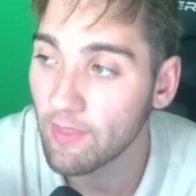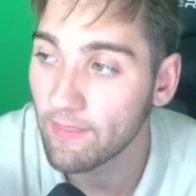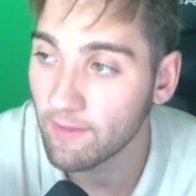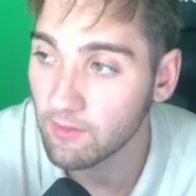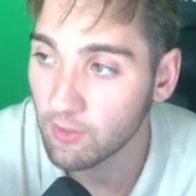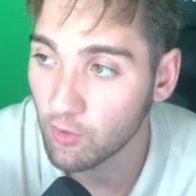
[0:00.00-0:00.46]

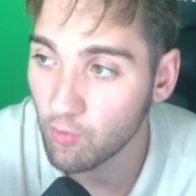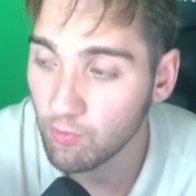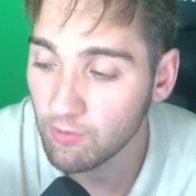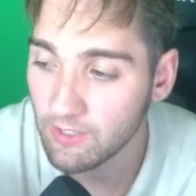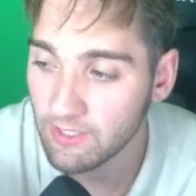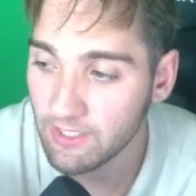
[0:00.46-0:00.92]
the
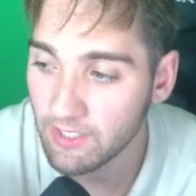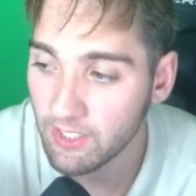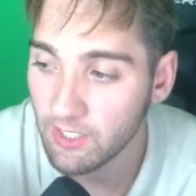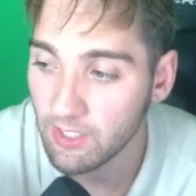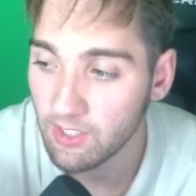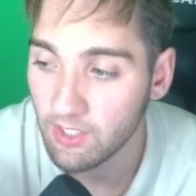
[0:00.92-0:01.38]
liquidity,
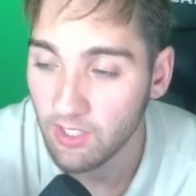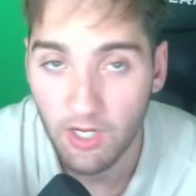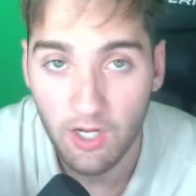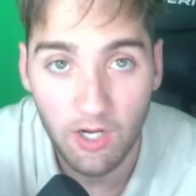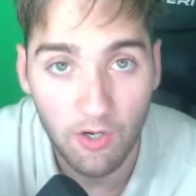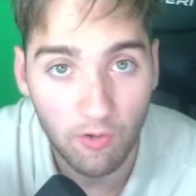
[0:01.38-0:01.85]

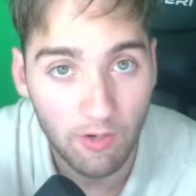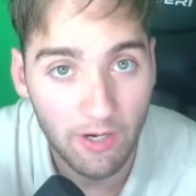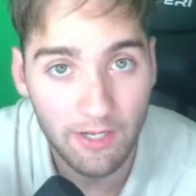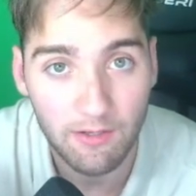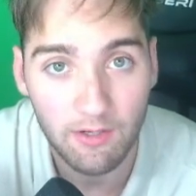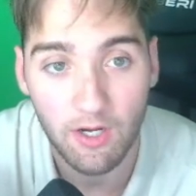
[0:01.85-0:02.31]

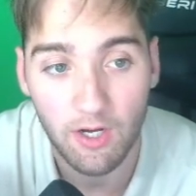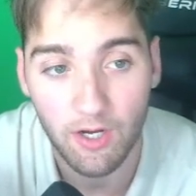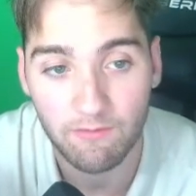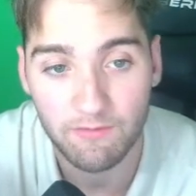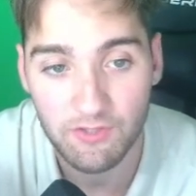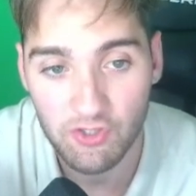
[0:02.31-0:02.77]
right,
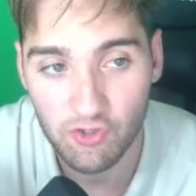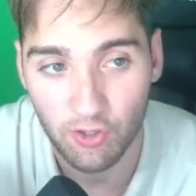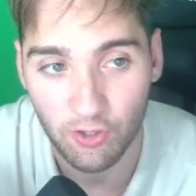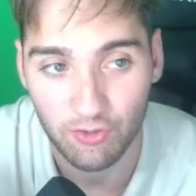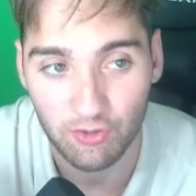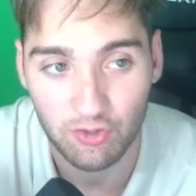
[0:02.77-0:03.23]
of this chart.